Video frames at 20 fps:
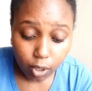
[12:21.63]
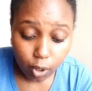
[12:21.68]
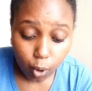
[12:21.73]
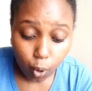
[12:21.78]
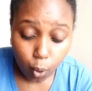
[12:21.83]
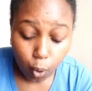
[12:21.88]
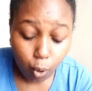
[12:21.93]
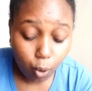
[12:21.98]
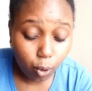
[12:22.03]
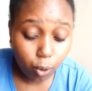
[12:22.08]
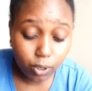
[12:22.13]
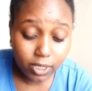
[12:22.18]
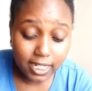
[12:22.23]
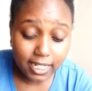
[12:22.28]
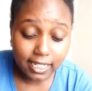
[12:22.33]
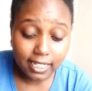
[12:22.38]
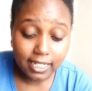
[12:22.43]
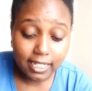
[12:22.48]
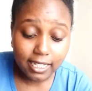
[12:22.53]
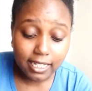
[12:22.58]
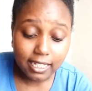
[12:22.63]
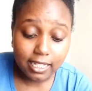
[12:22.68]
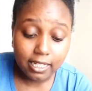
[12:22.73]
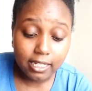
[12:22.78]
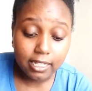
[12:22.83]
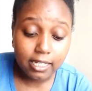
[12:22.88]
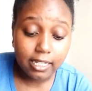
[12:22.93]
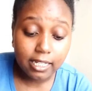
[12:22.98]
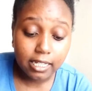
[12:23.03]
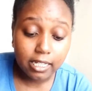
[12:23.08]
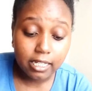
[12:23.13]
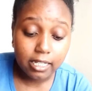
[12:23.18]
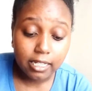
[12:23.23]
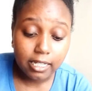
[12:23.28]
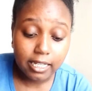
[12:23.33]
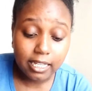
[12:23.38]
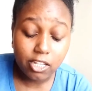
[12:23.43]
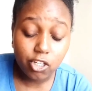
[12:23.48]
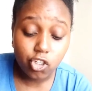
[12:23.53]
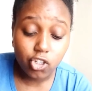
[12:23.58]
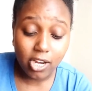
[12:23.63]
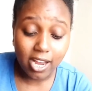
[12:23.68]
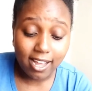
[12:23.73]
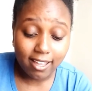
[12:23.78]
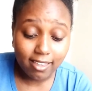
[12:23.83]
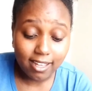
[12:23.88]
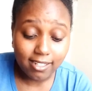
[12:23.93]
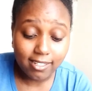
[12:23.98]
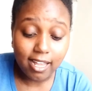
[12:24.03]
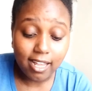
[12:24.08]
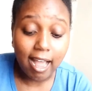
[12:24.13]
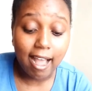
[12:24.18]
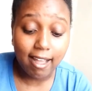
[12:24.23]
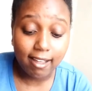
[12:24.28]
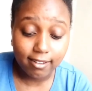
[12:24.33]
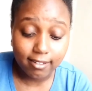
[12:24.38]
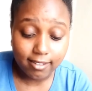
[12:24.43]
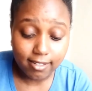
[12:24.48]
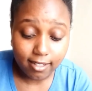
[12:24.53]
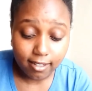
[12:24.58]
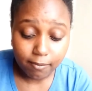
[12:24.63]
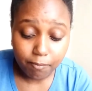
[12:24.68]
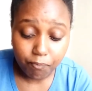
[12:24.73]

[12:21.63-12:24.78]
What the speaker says: holding each other's hands